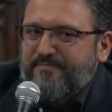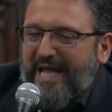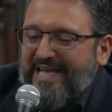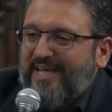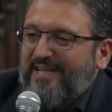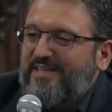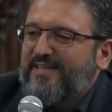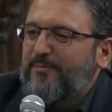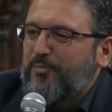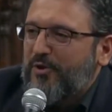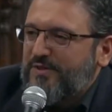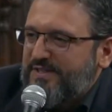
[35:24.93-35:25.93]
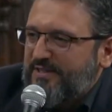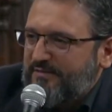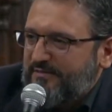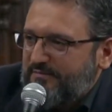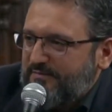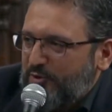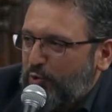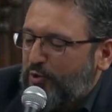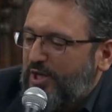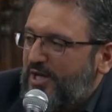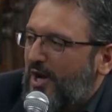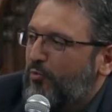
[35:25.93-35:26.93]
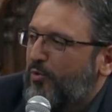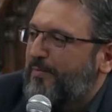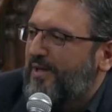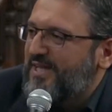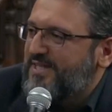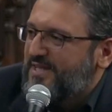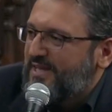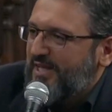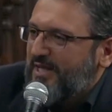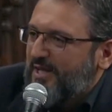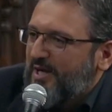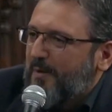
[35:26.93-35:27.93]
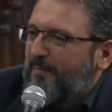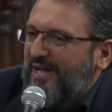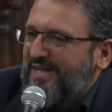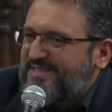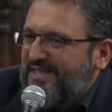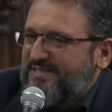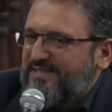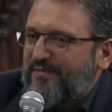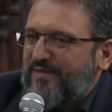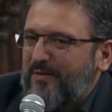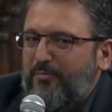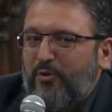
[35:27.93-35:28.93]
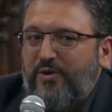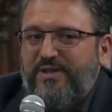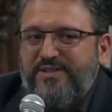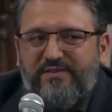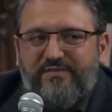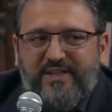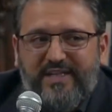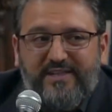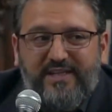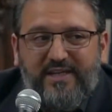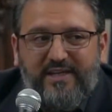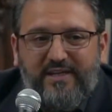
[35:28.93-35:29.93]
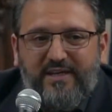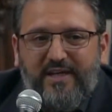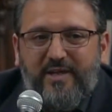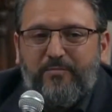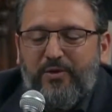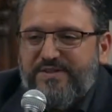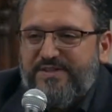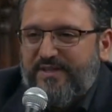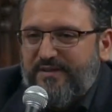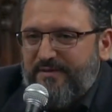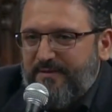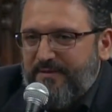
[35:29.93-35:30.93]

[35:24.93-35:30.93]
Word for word: Attend in person. You cannot replace the blessings and the importance of attending in person.